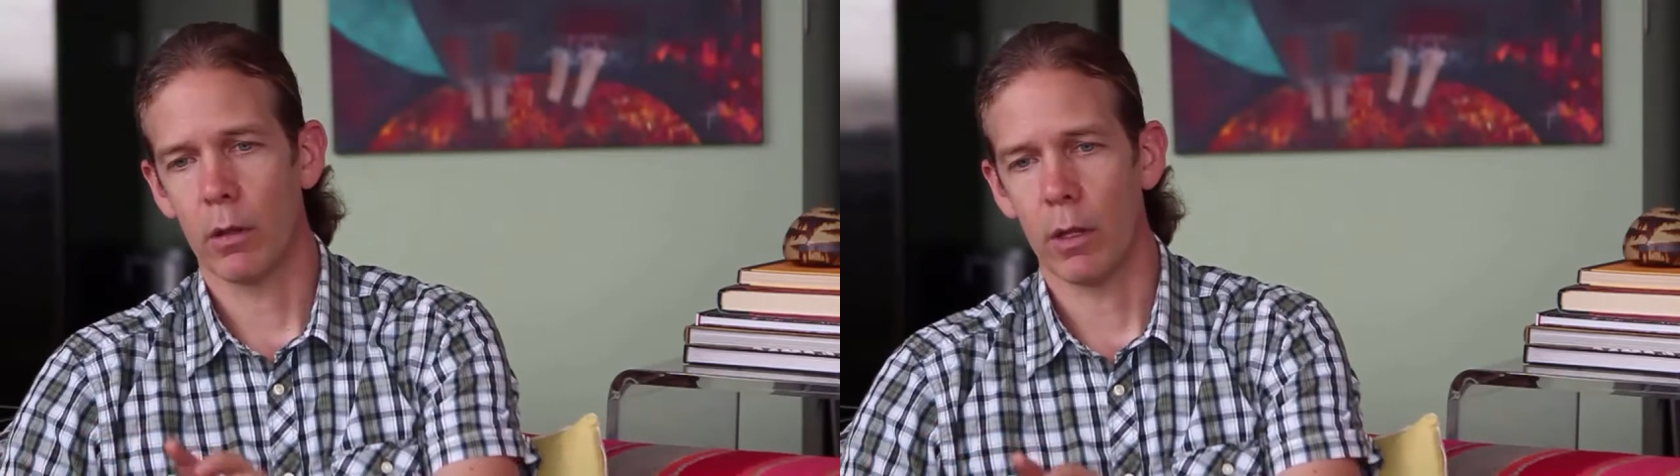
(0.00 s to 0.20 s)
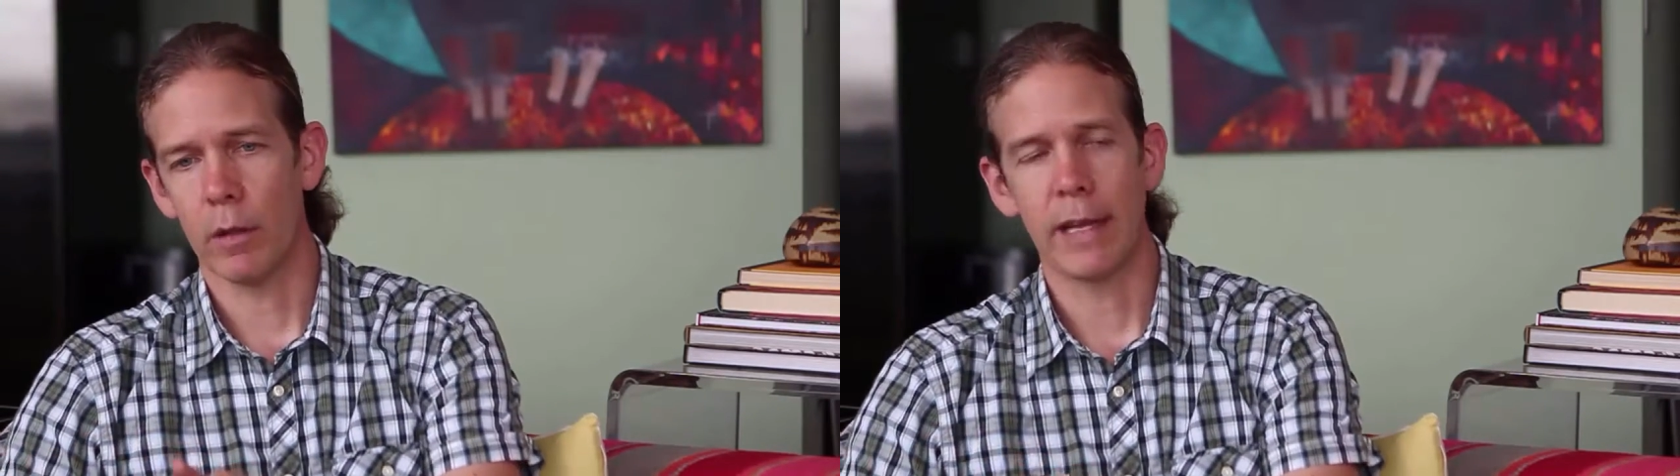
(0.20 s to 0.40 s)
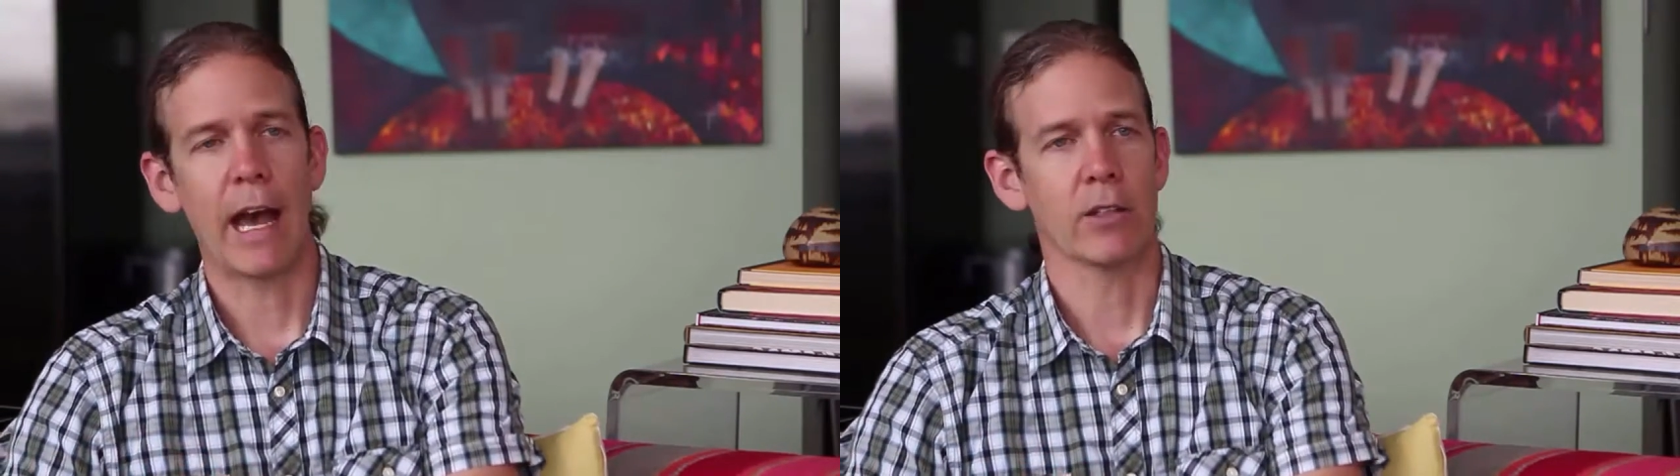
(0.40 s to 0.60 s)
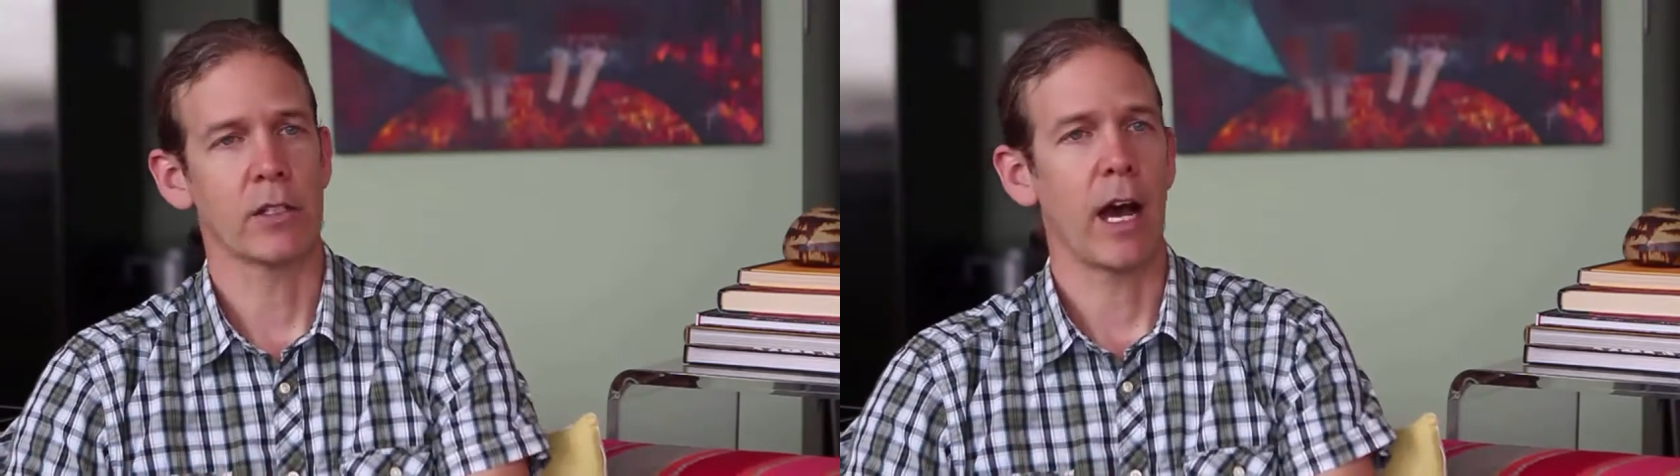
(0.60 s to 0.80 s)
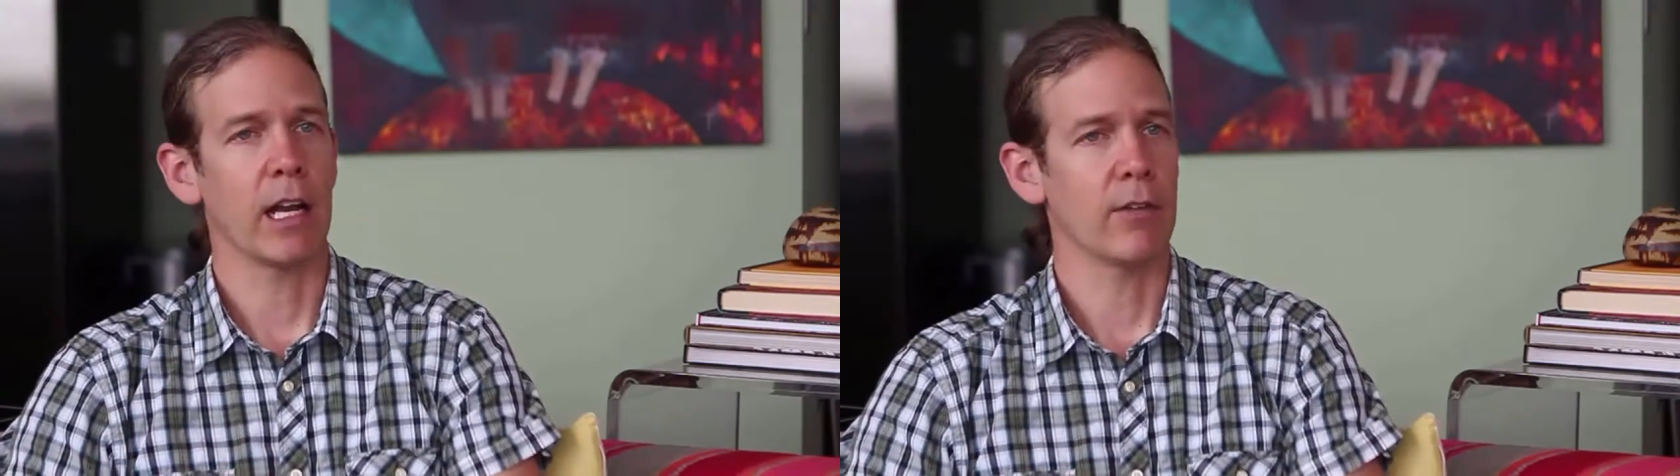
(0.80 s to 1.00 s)
the
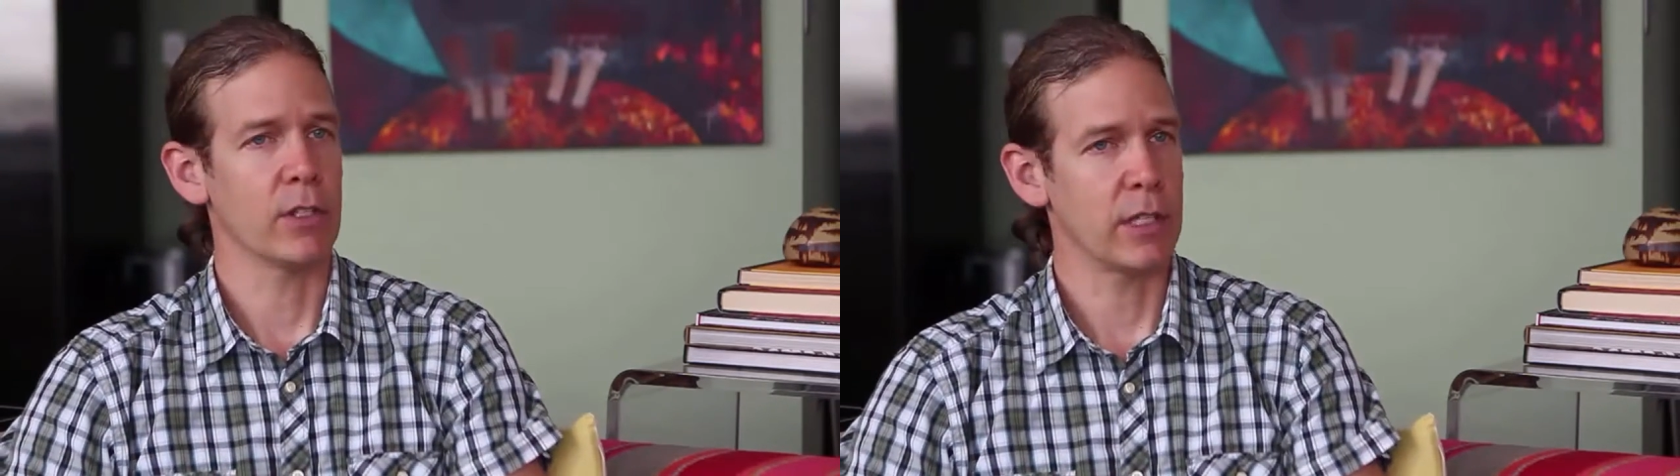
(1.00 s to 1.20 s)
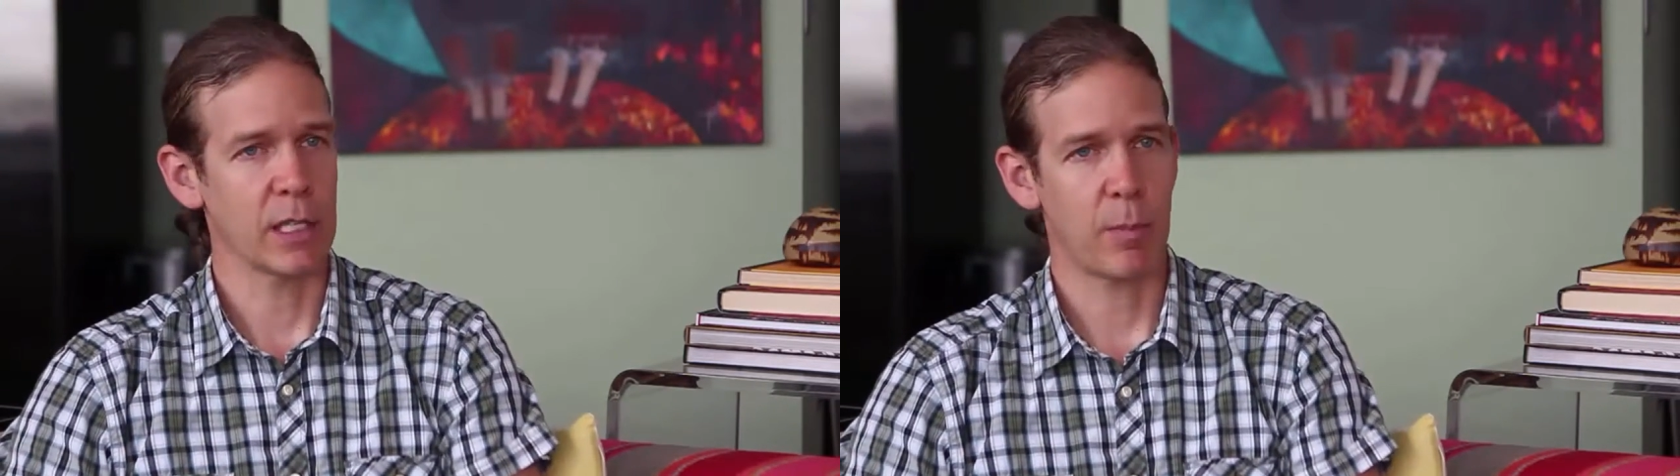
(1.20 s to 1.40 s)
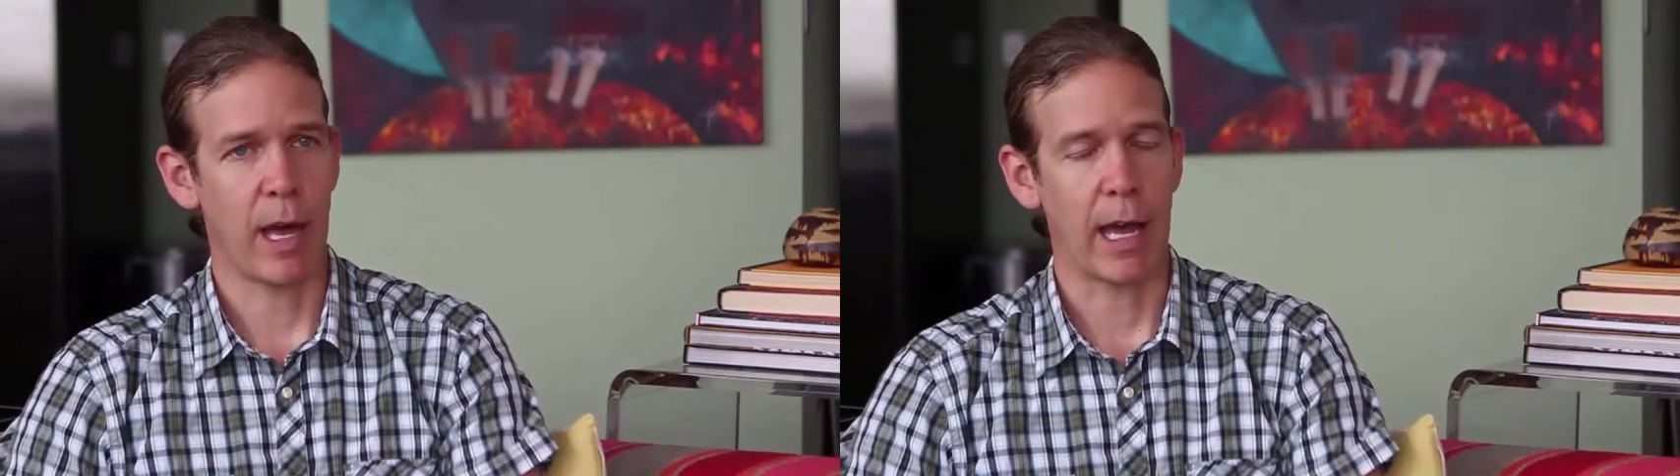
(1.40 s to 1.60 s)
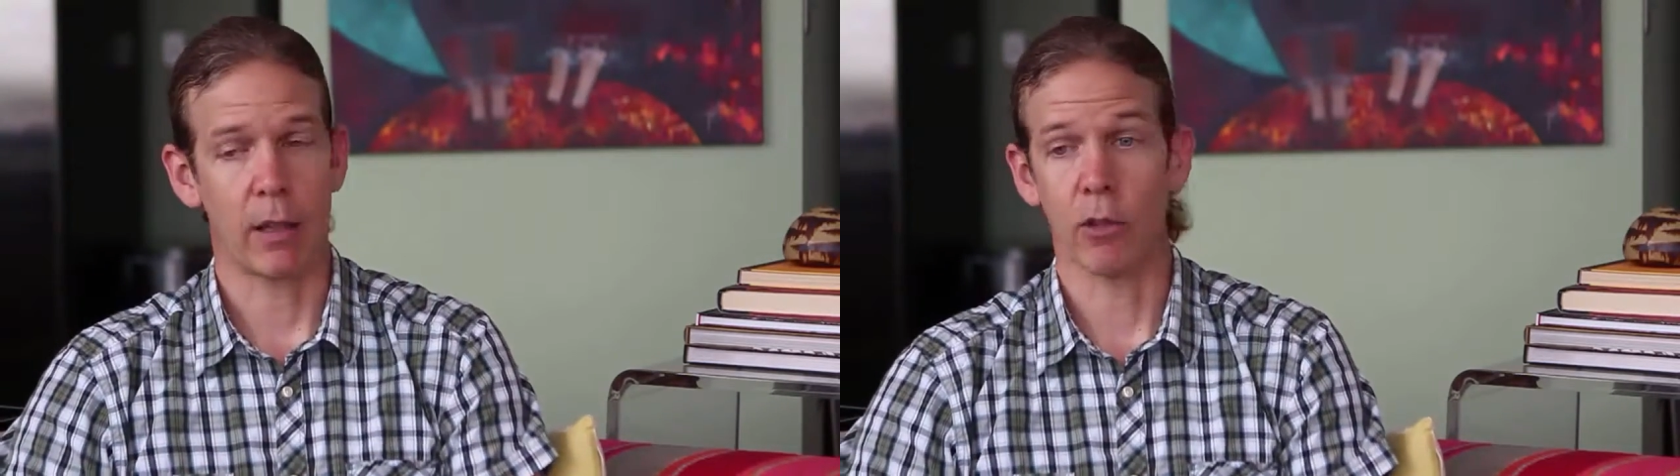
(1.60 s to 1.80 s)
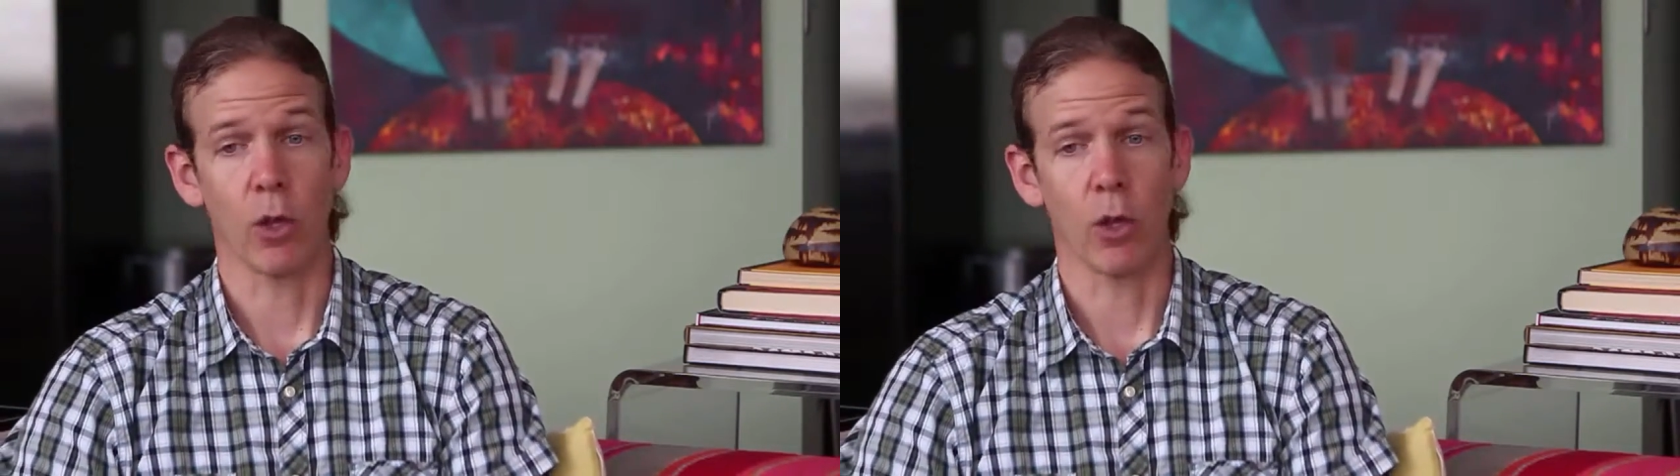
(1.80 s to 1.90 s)
outside of a six pack.